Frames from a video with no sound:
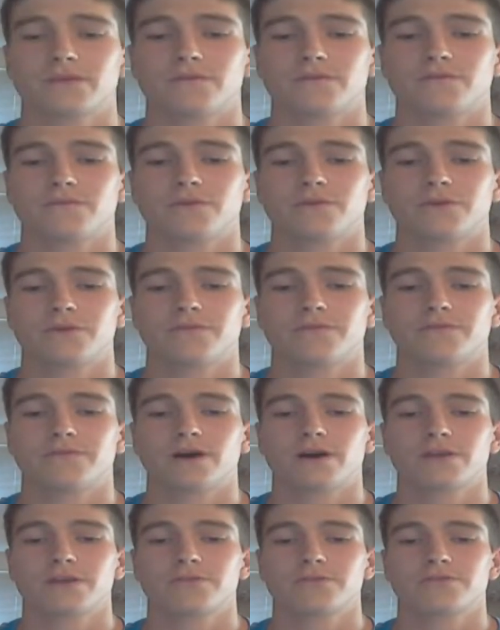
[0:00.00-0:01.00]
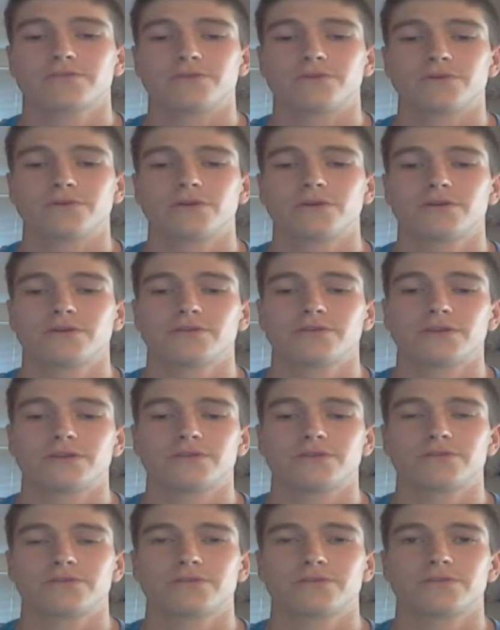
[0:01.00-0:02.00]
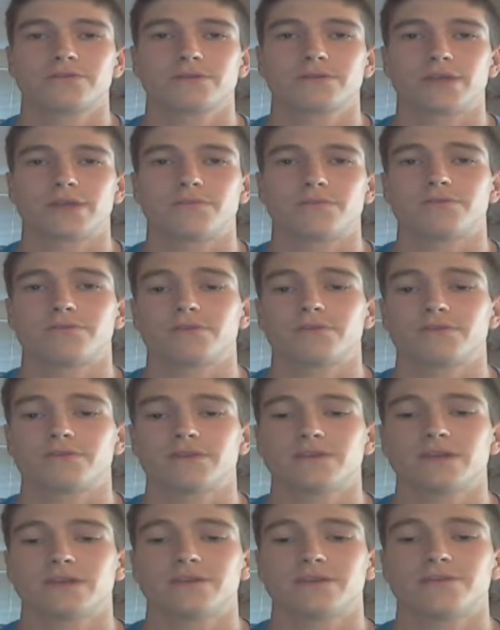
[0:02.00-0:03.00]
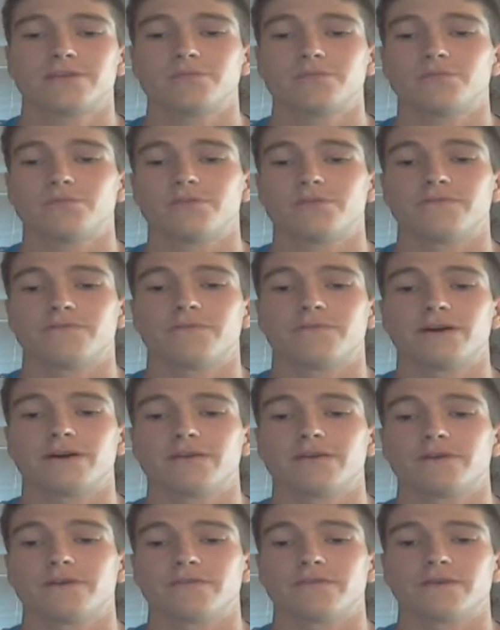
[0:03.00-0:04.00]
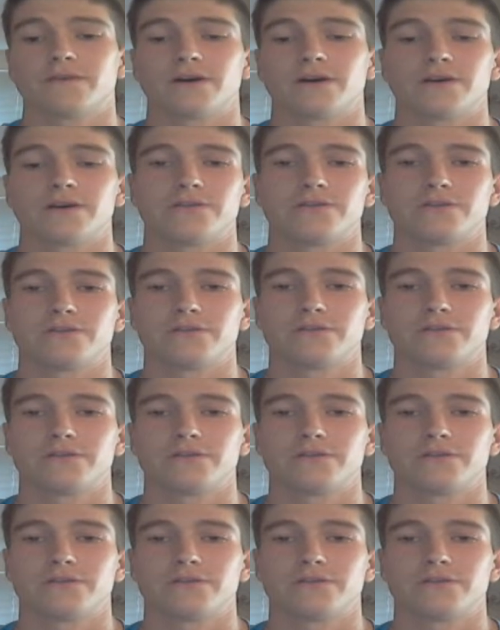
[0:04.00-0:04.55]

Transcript: For its final score, this game received an 82.5 out of 100,